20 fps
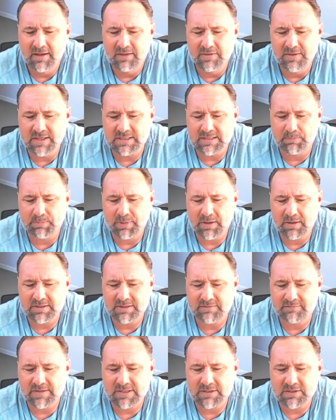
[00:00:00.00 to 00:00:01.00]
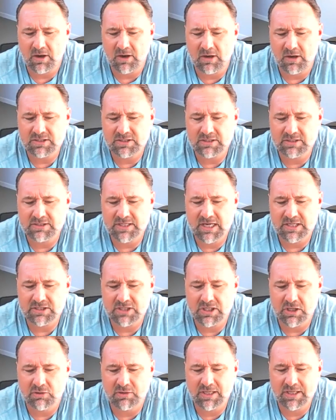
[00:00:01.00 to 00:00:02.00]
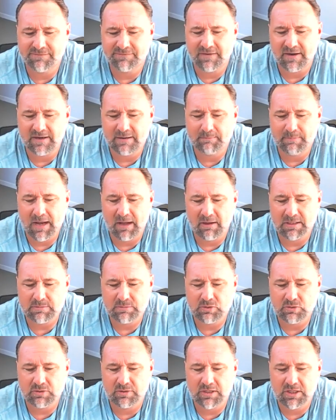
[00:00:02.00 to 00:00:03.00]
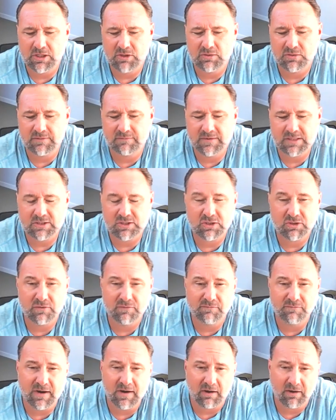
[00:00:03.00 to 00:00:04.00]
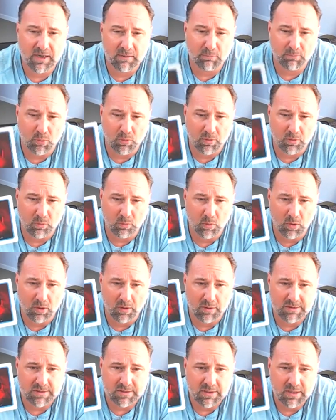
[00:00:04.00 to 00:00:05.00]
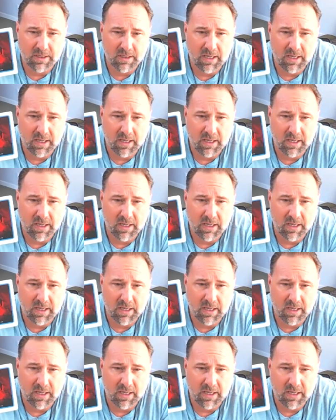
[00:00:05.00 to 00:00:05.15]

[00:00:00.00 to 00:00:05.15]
This appearance of this card suggests that you need to find a balance between the use of these two very important words.